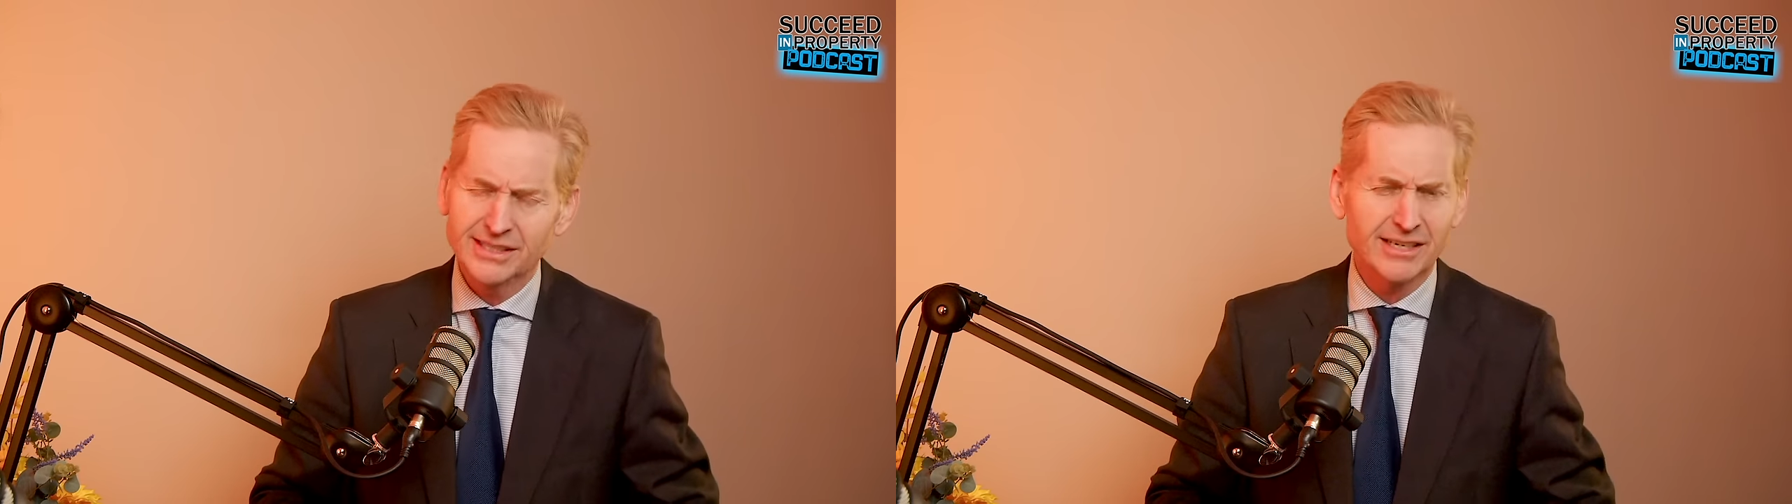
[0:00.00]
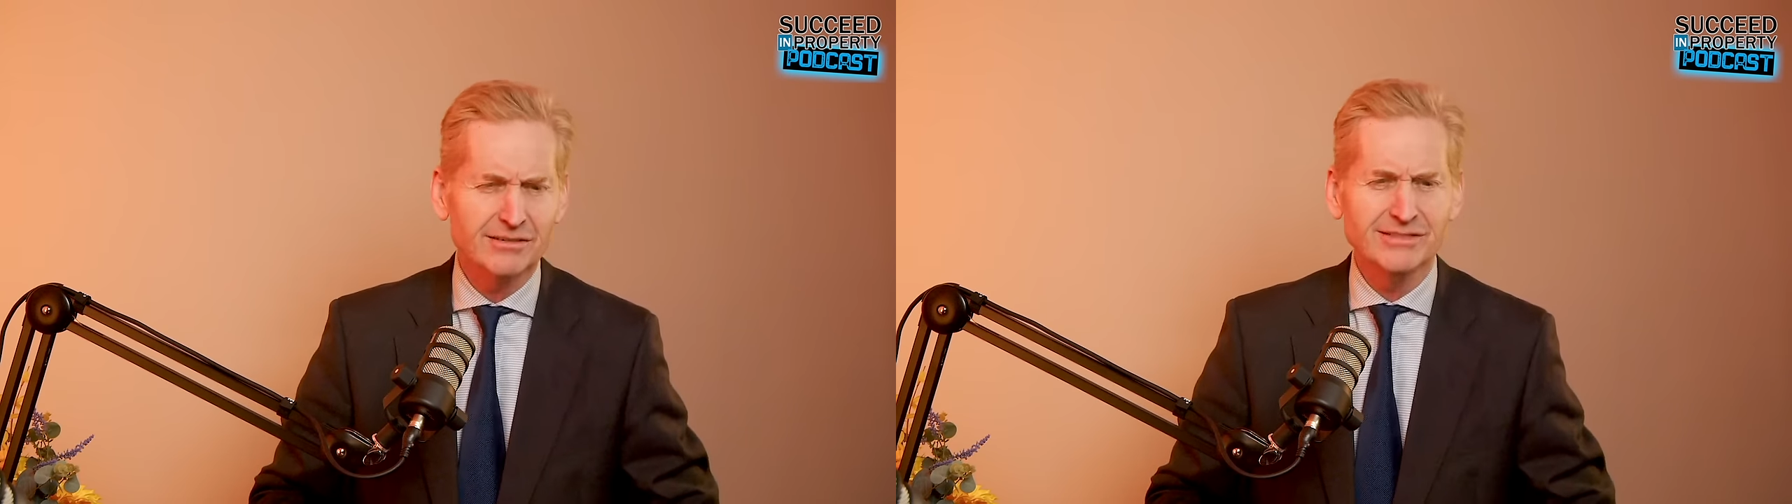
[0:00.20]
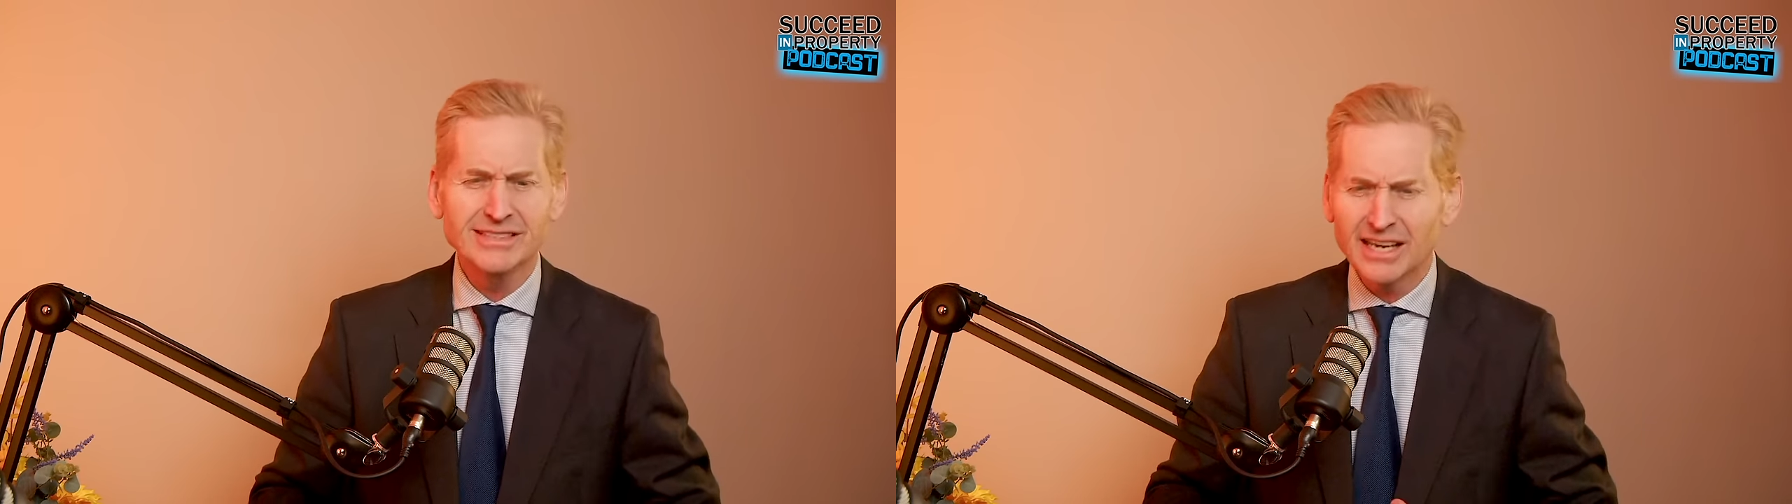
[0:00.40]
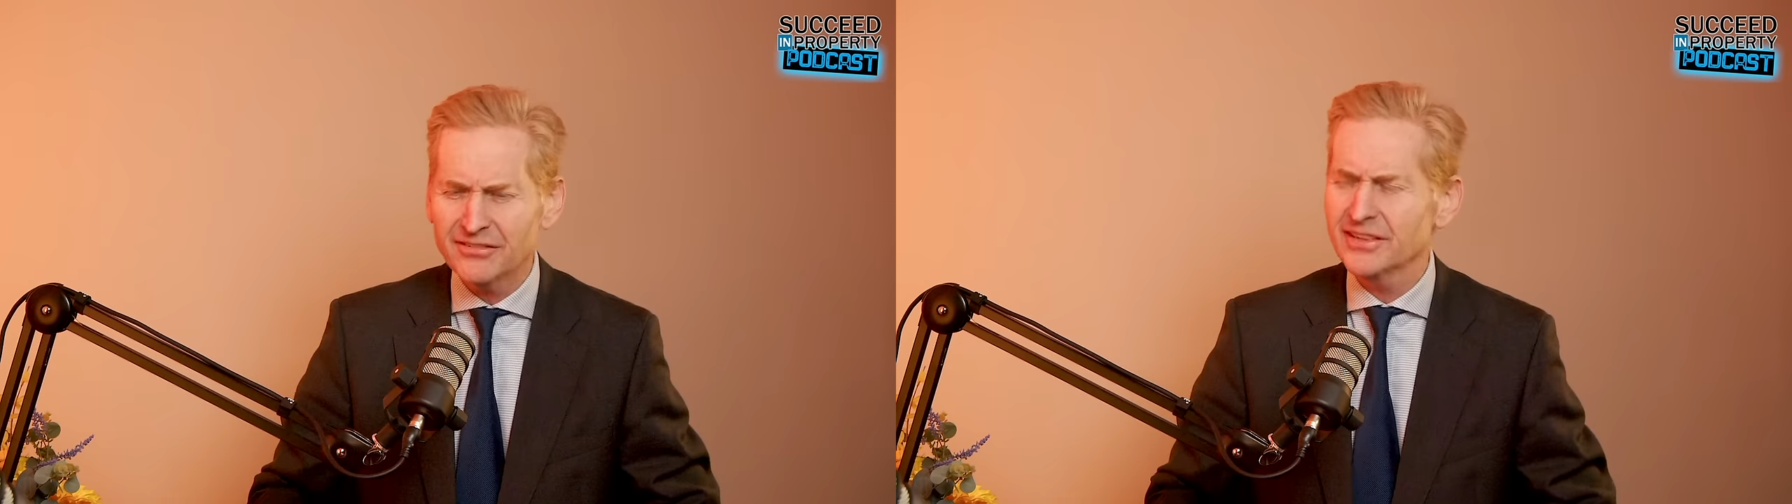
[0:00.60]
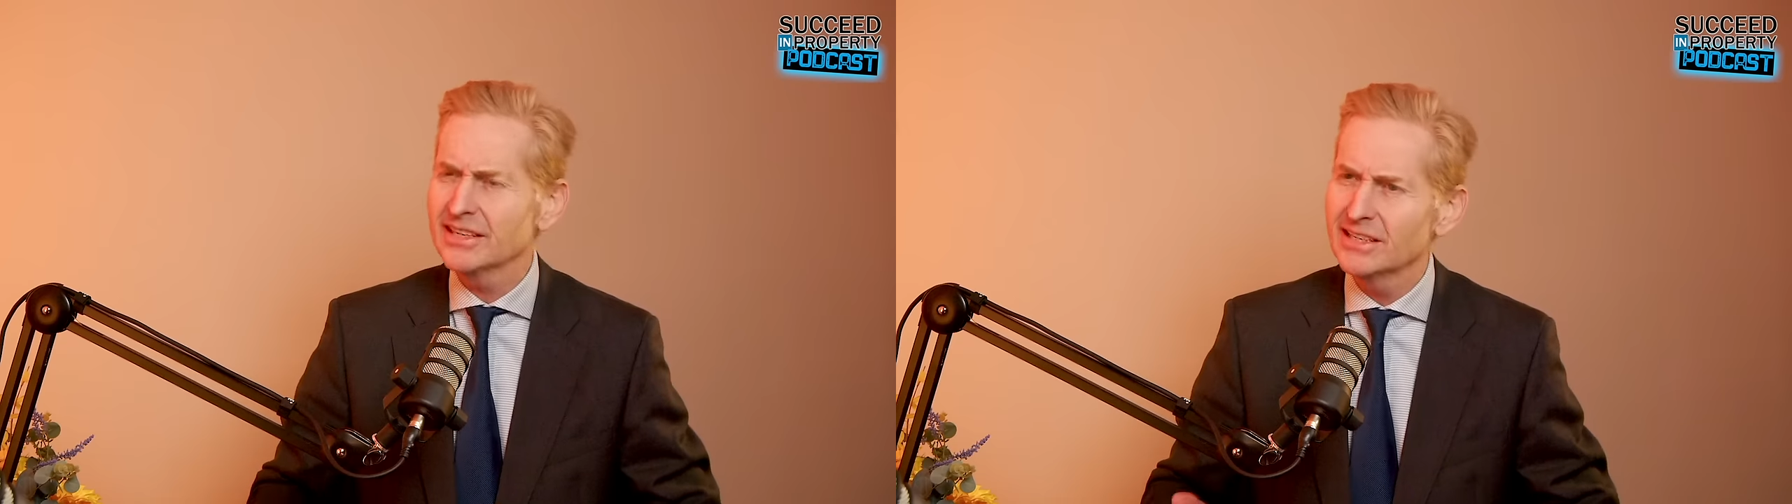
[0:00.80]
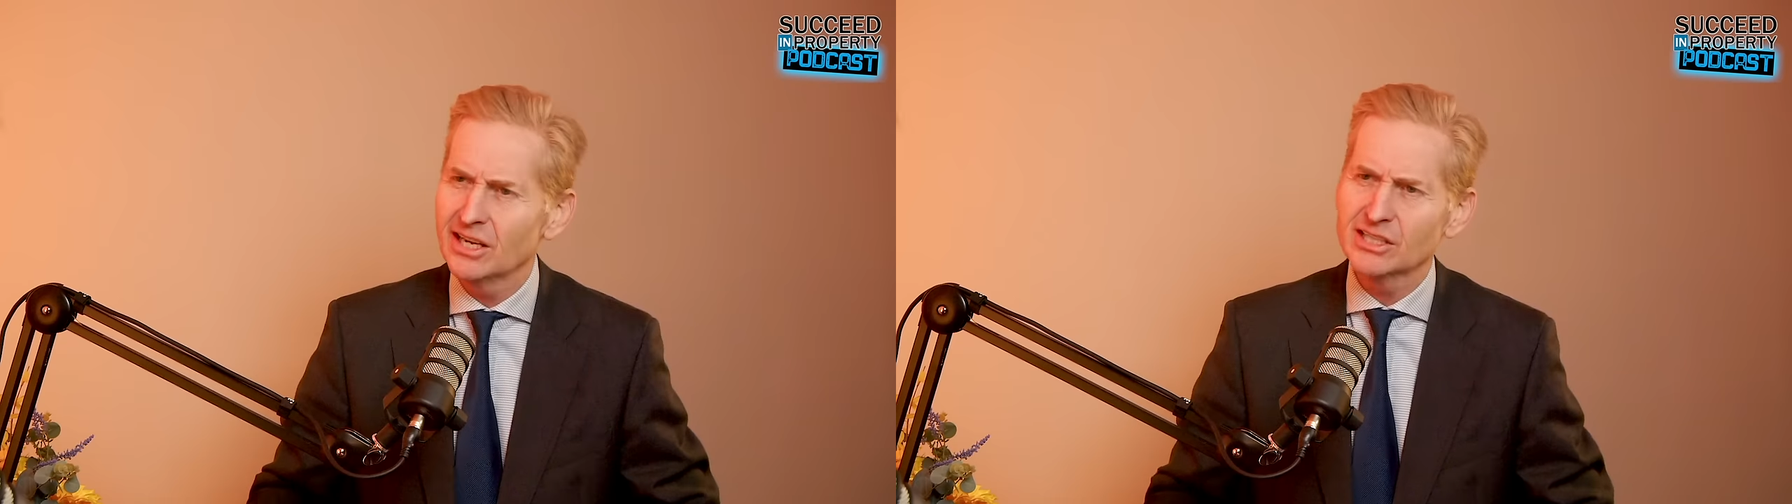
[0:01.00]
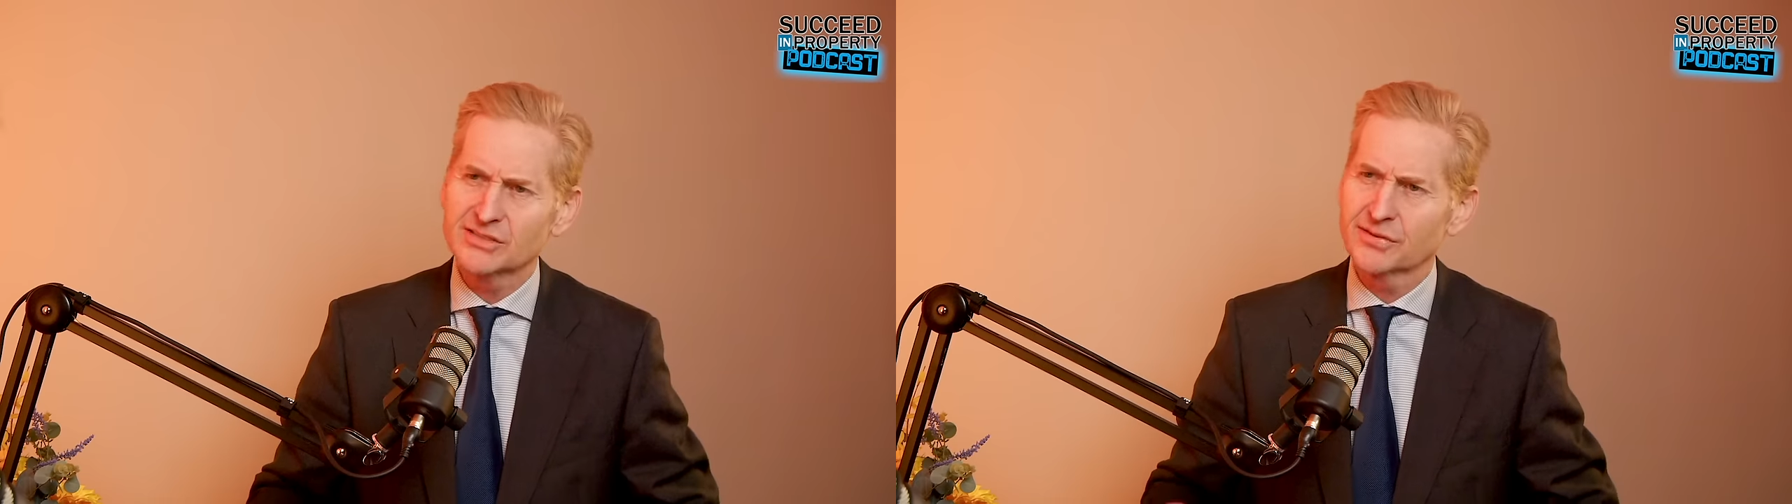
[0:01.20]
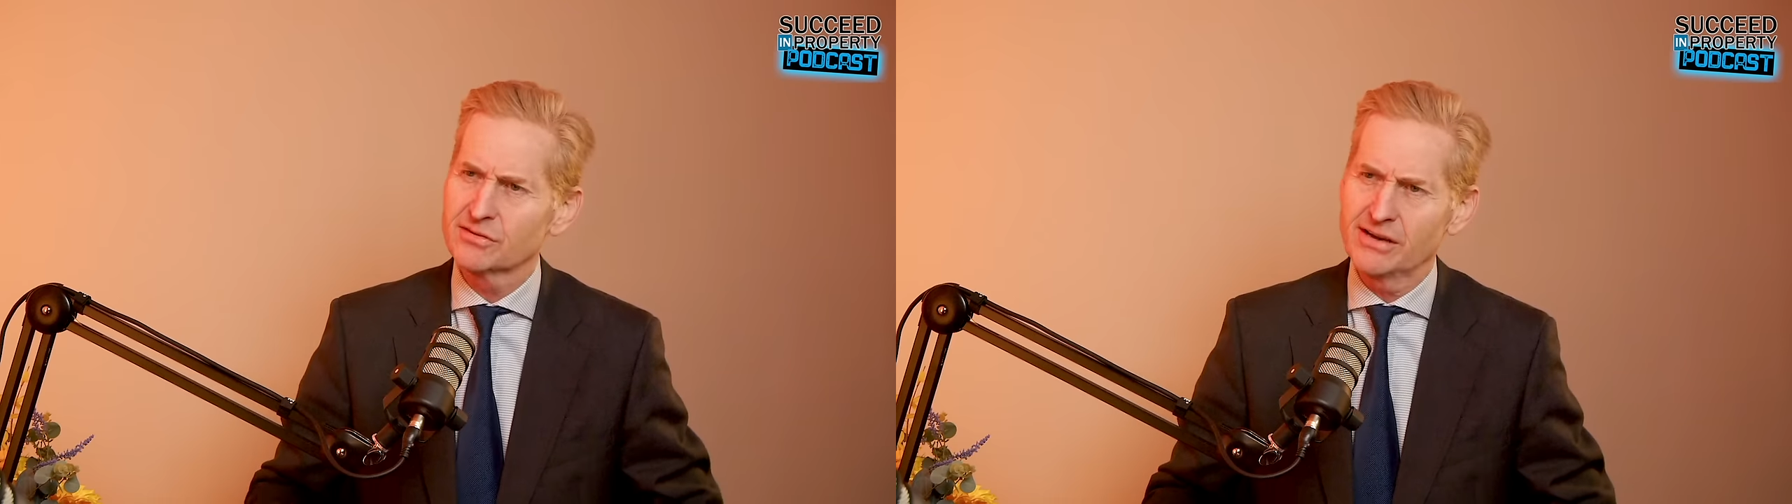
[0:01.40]
you know nothing lasts
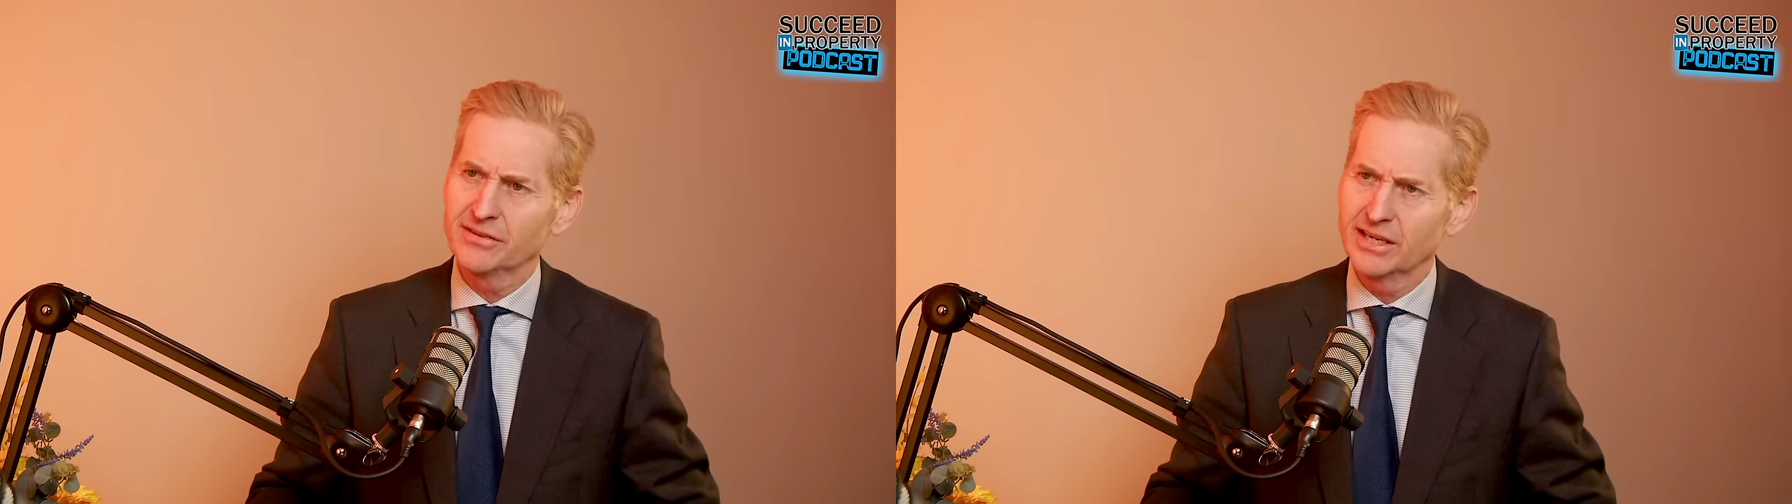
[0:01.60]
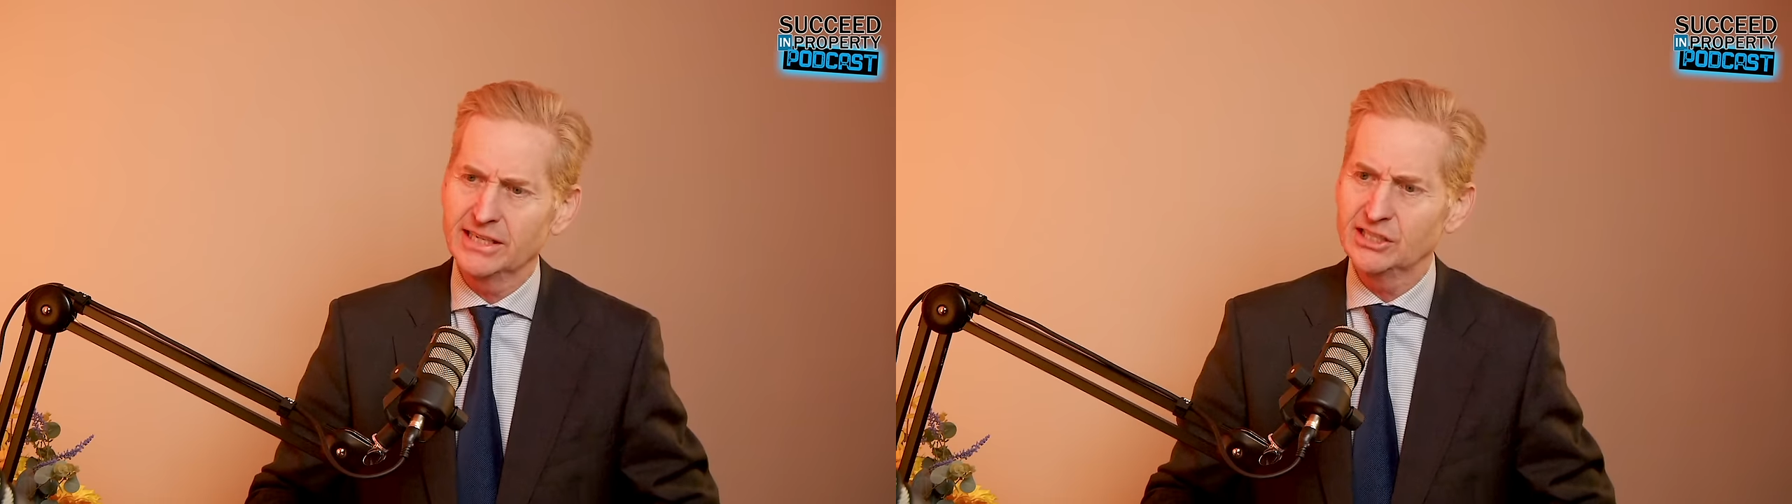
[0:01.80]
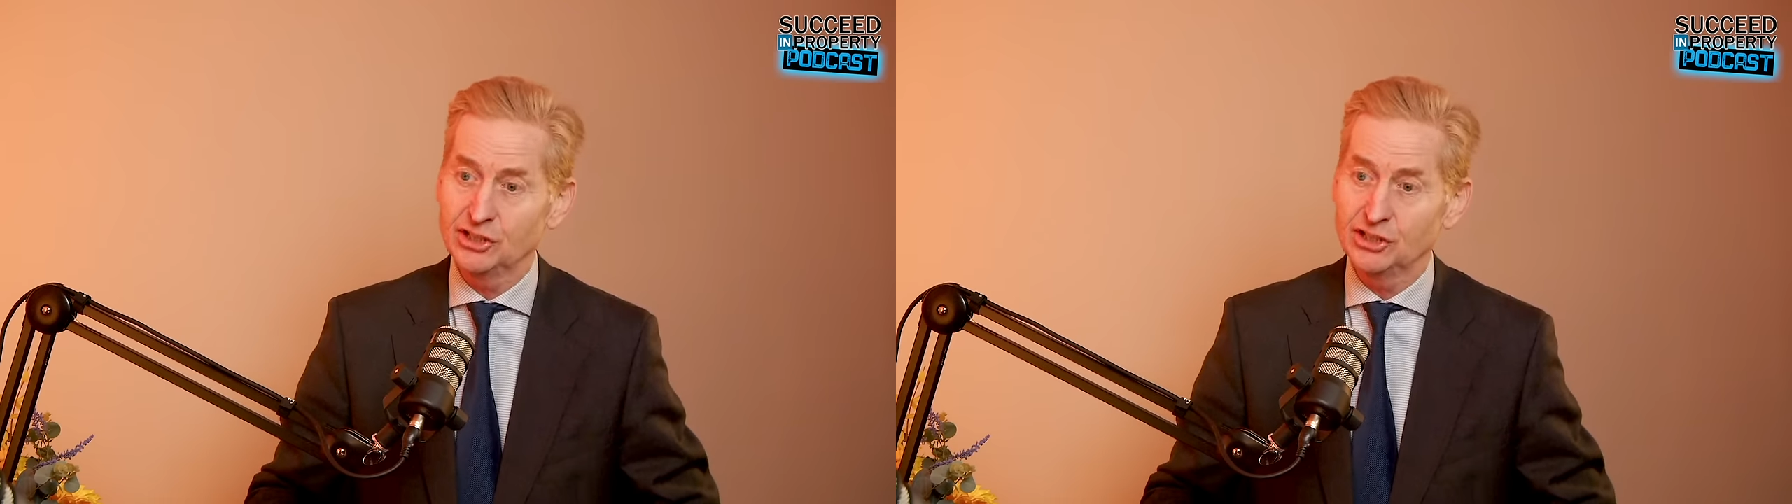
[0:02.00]
forever and it